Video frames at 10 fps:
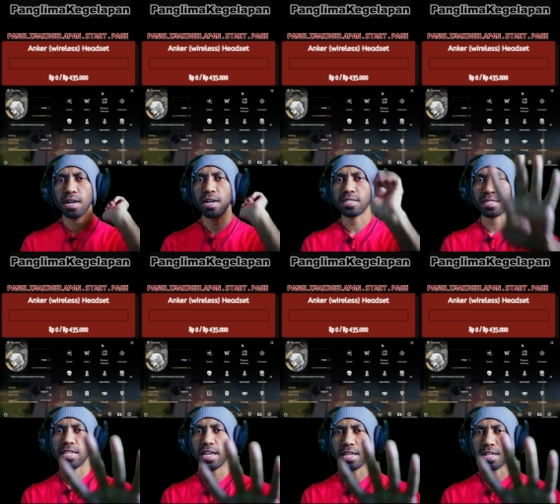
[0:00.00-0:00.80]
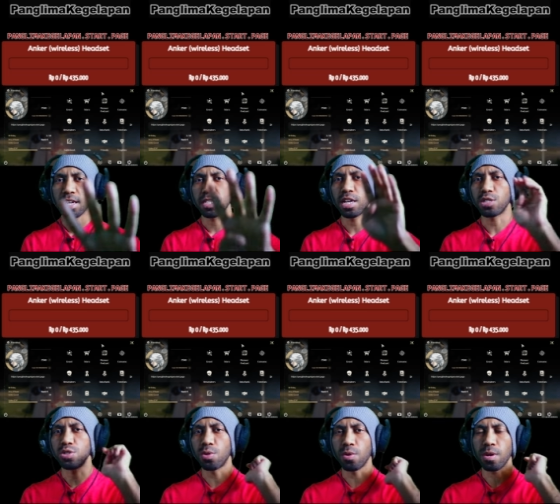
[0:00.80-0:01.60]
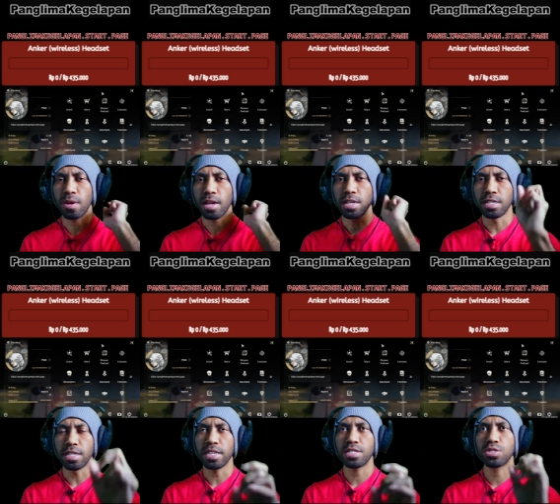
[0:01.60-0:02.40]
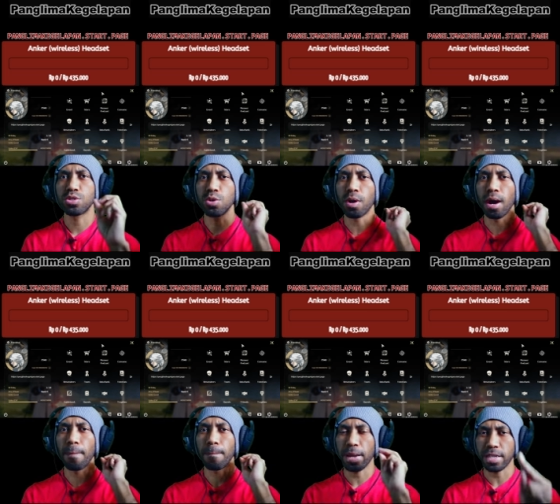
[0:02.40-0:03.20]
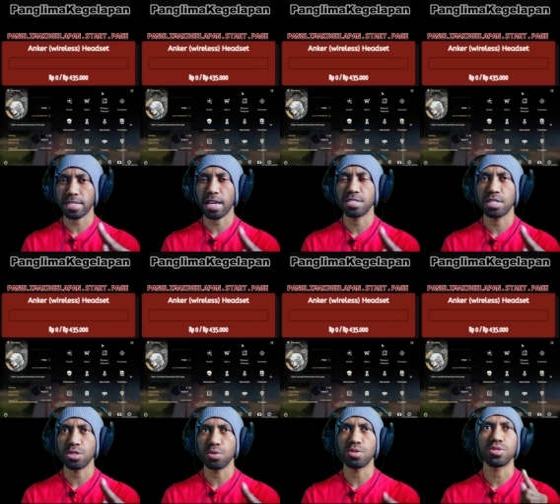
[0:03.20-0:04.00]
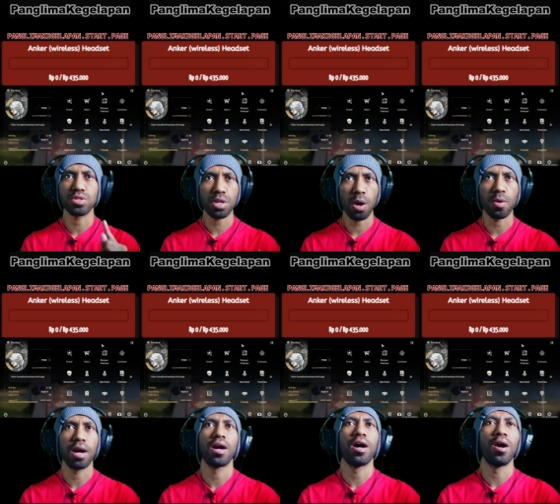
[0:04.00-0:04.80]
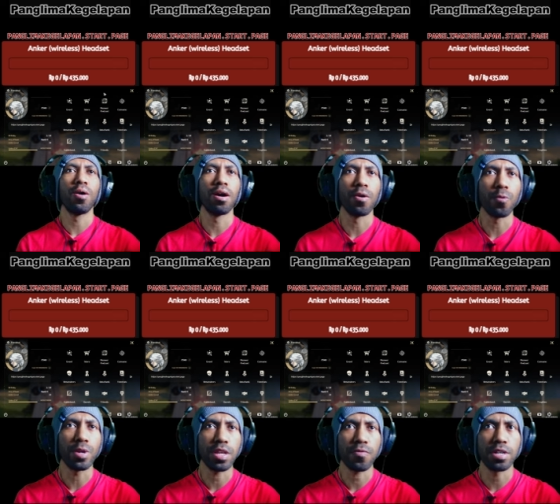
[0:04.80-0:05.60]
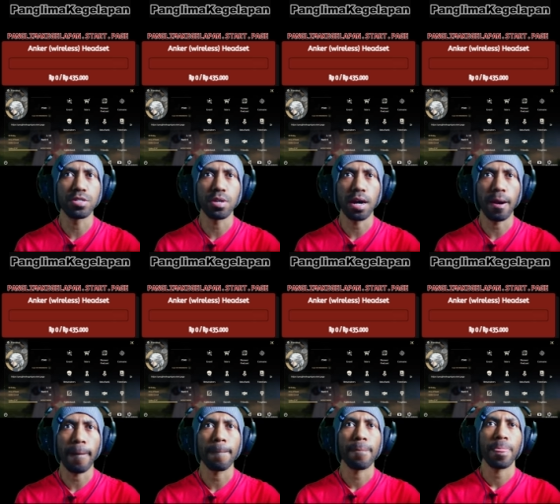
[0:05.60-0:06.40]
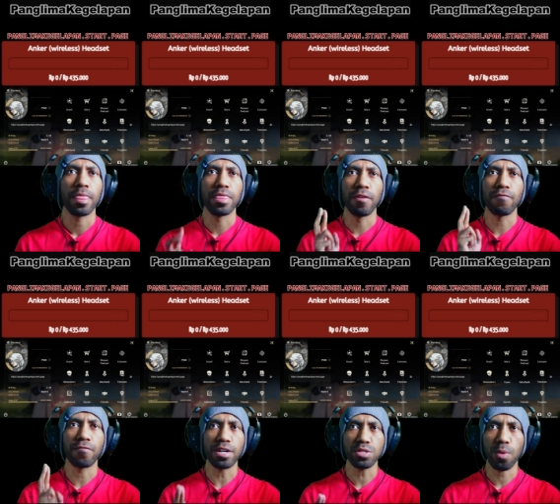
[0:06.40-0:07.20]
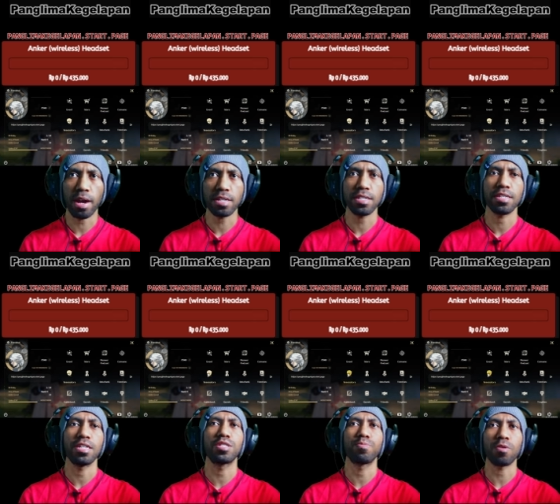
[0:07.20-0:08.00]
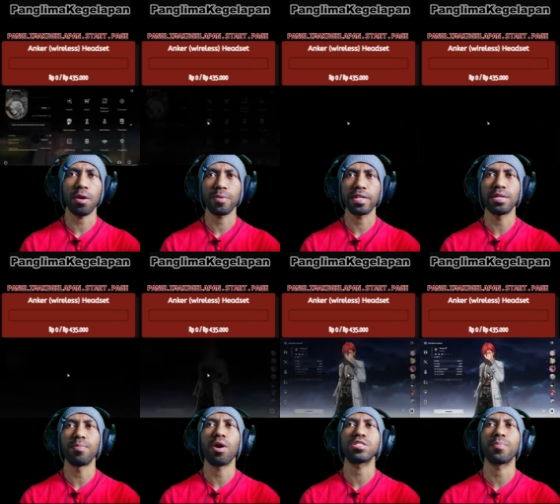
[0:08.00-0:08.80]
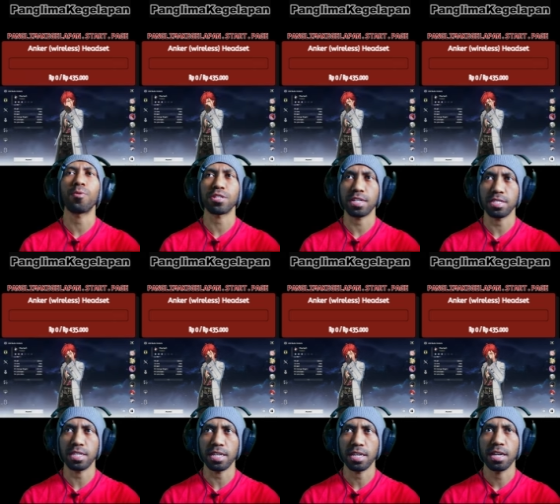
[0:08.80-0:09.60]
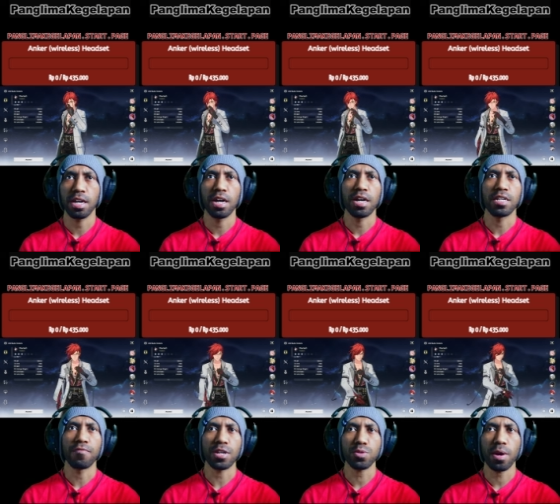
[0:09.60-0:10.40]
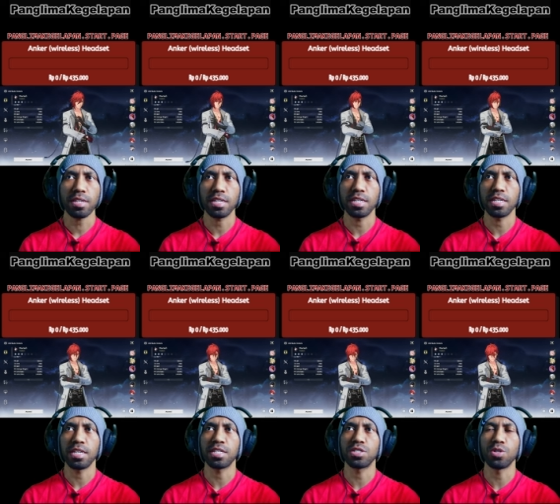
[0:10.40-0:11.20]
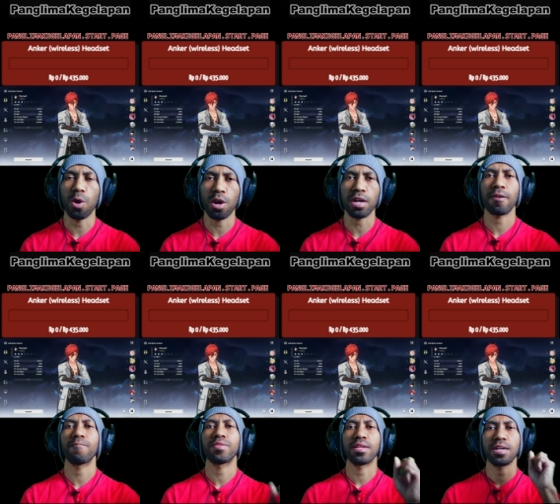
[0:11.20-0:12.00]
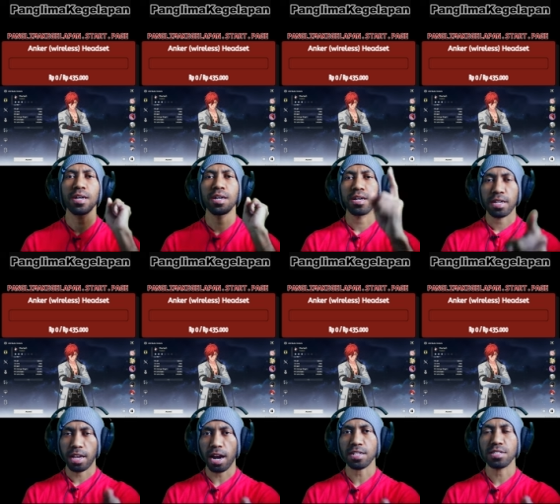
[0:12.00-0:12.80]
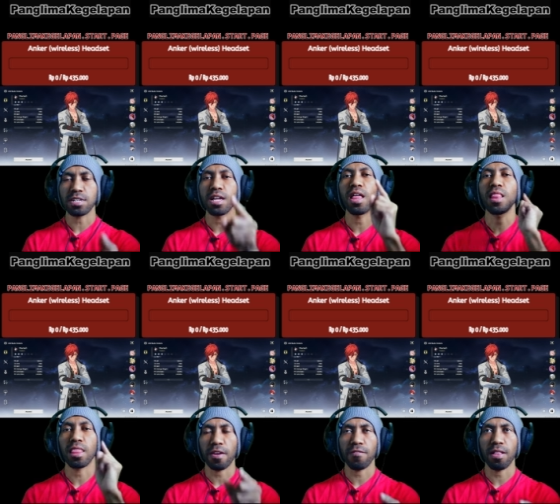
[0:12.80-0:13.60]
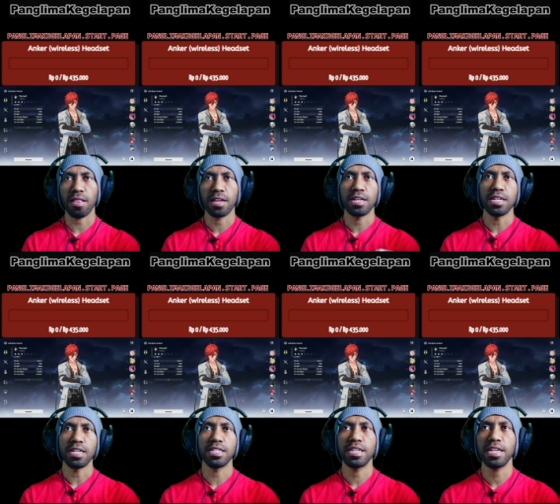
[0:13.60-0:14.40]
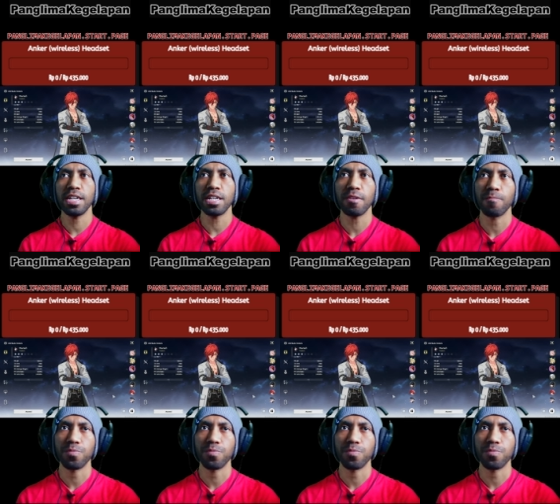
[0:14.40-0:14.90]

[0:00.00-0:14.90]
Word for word: uh, thing that you need to uh, pay attention to. So uh, without further ado, uh, the first one is probably the most important thing. The first one is your character level. In here,